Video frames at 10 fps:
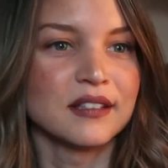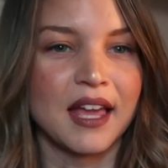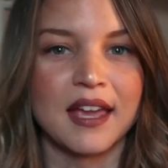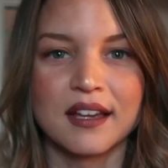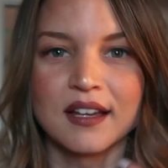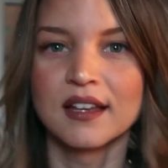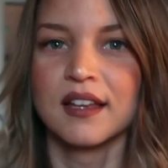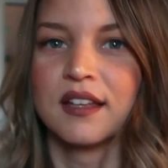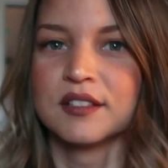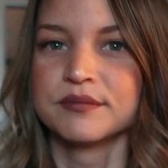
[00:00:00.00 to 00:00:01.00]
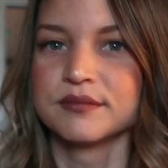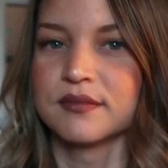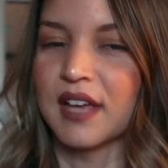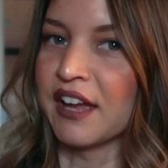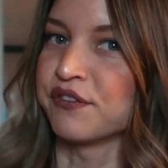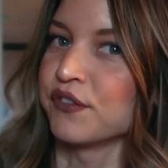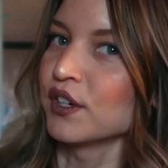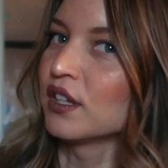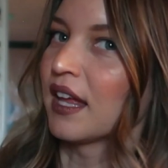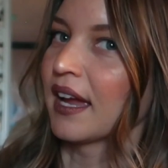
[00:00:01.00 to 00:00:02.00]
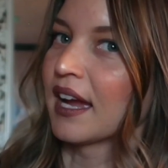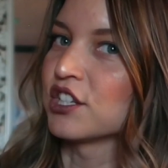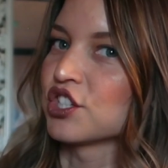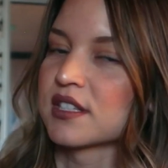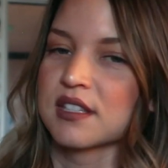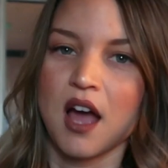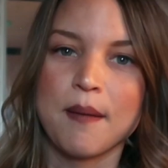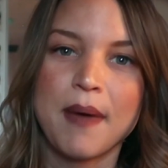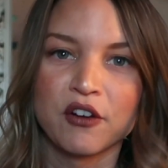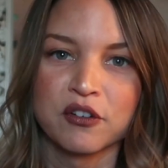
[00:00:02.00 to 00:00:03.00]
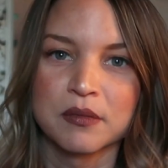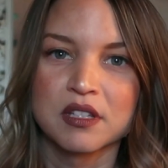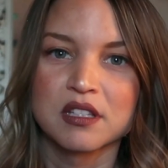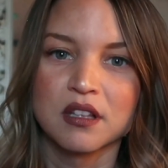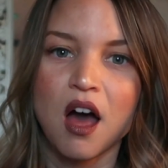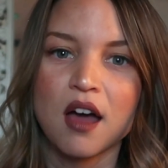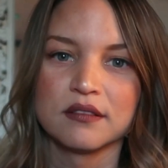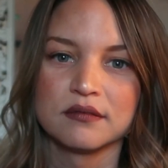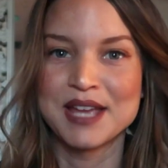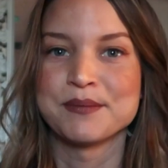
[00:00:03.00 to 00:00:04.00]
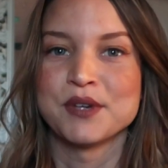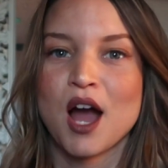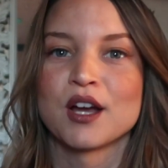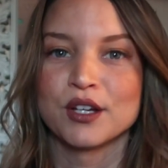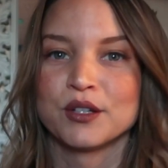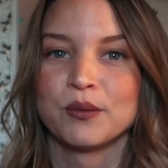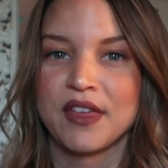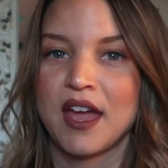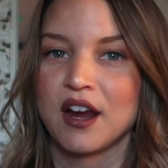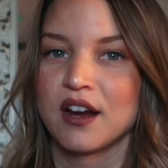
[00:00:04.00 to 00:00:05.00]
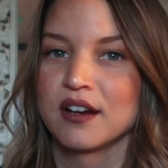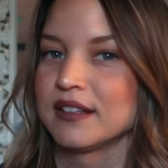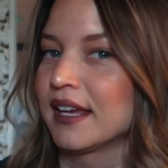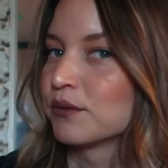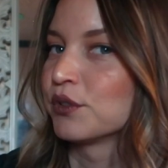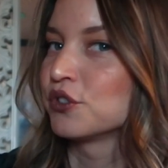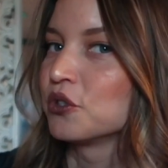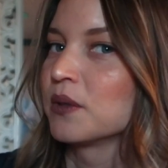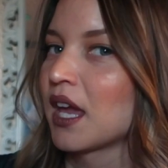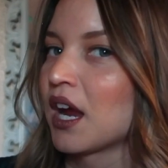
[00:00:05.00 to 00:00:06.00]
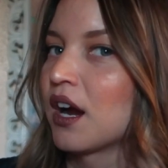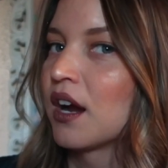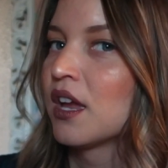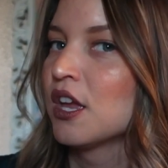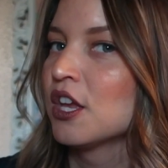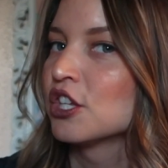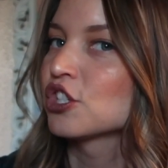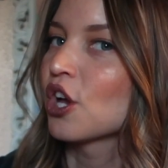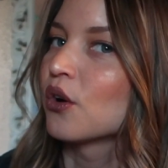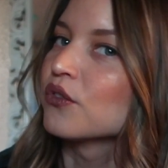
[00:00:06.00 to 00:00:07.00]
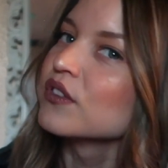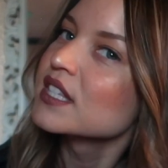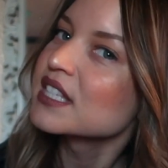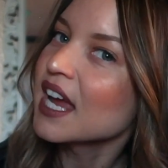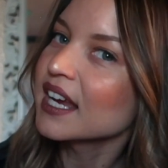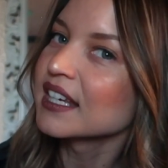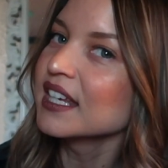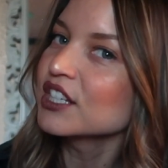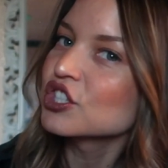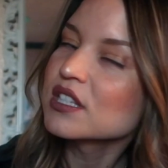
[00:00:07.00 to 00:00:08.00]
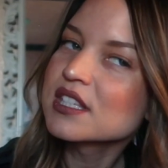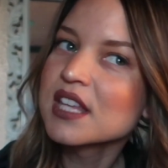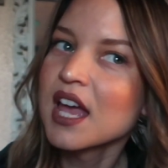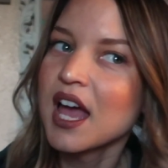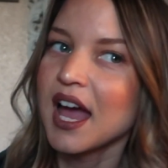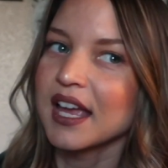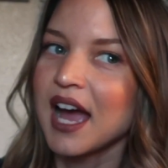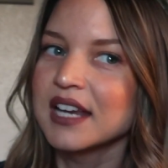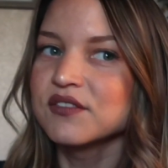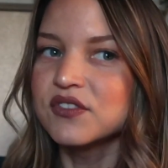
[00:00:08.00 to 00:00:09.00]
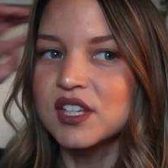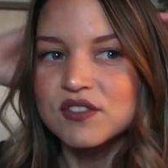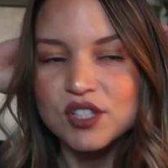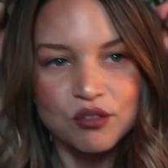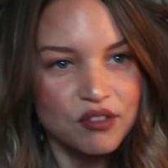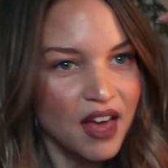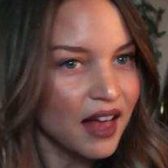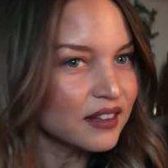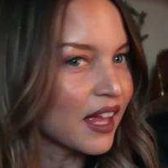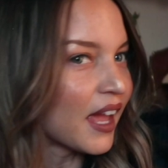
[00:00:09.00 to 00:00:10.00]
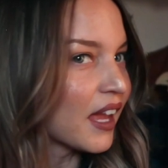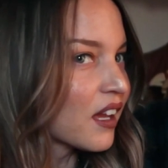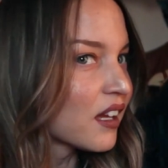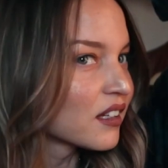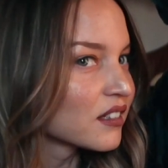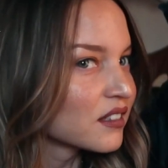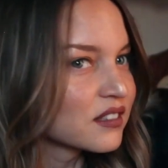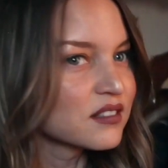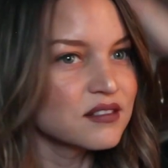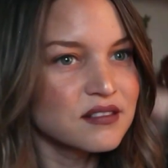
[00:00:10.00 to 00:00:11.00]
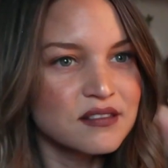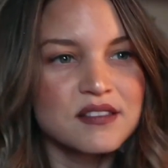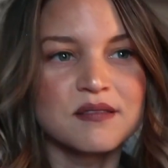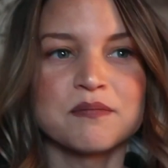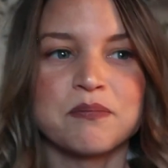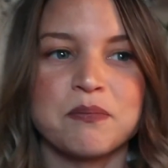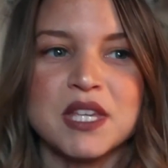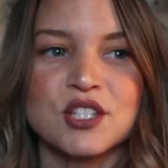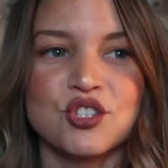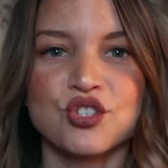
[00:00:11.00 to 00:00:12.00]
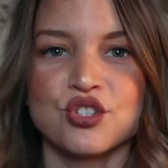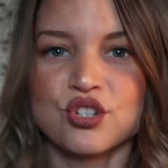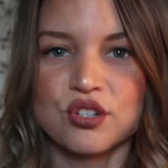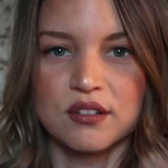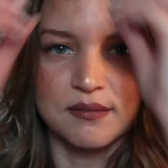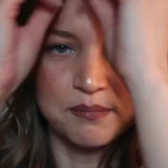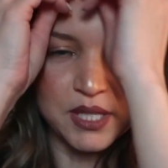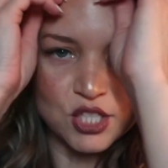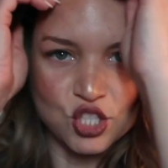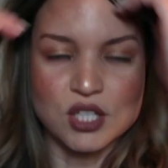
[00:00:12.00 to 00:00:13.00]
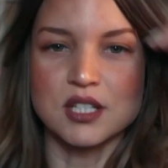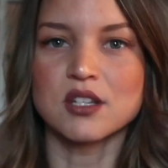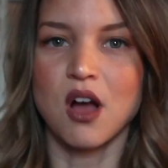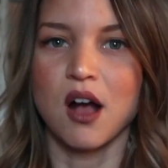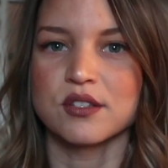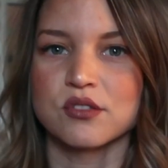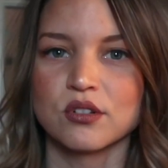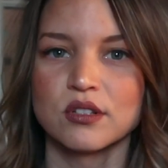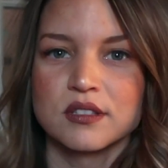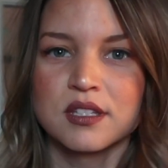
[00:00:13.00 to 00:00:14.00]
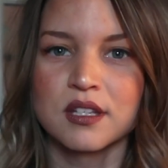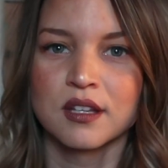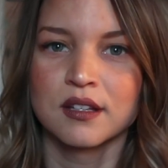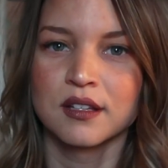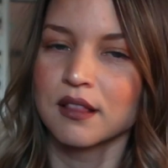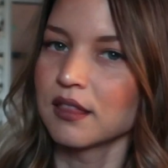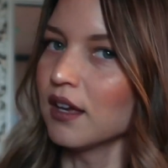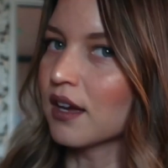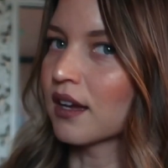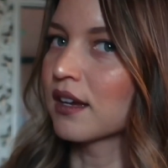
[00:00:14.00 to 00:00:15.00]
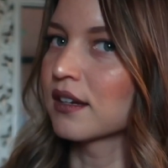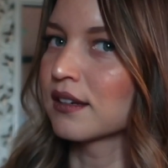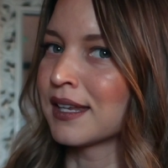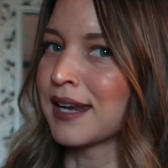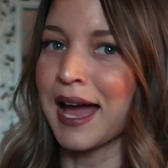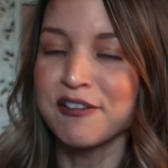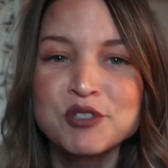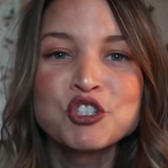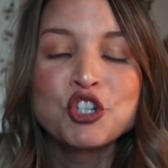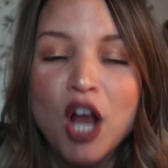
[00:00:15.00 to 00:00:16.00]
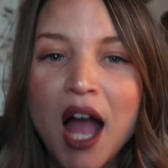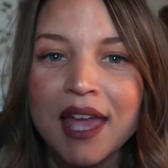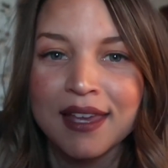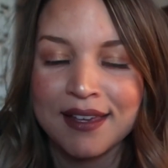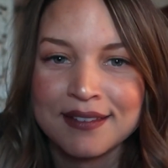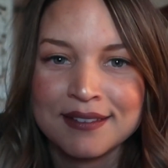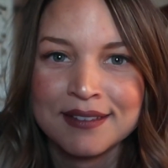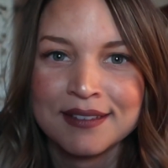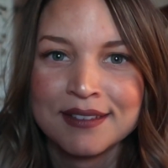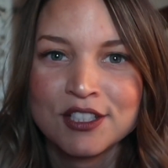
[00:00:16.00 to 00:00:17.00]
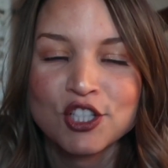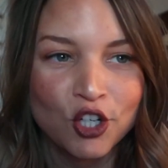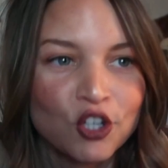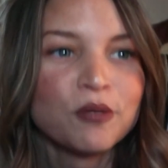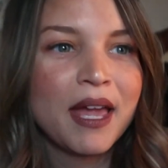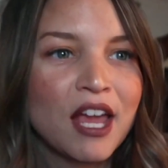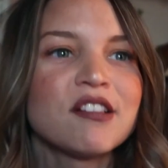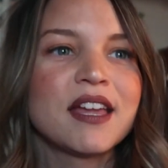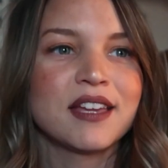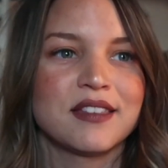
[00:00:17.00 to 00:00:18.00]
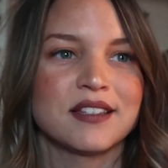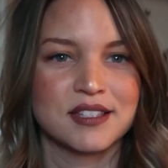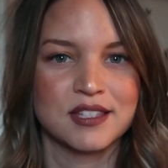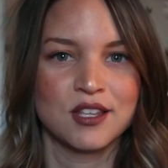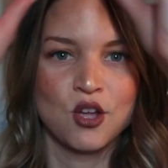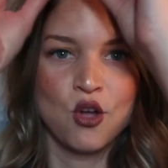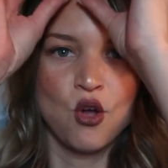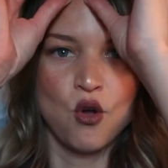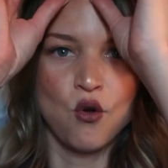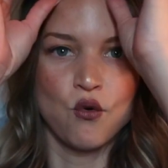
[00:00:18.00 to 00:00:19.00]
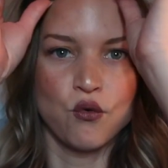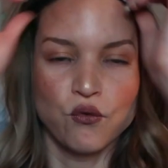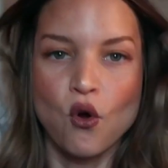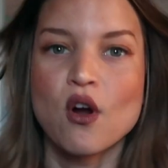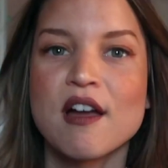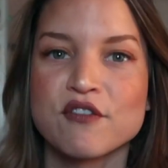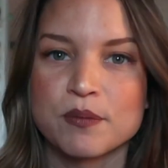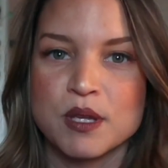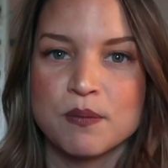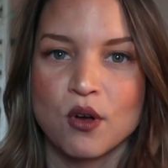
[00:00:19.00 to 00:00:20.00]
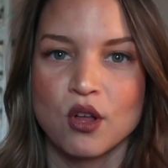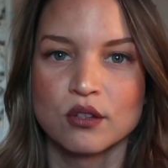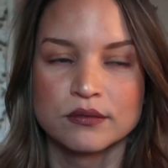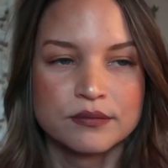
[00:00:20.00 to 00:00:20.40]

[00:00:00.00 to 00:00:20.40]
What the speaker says: Like, I feel like I just got back from the salon. I am not good with hair, like with doing hair. So this technique just kind of gives you that like beachy, tousled look. And I've been trying to curl my hair like this forever, people.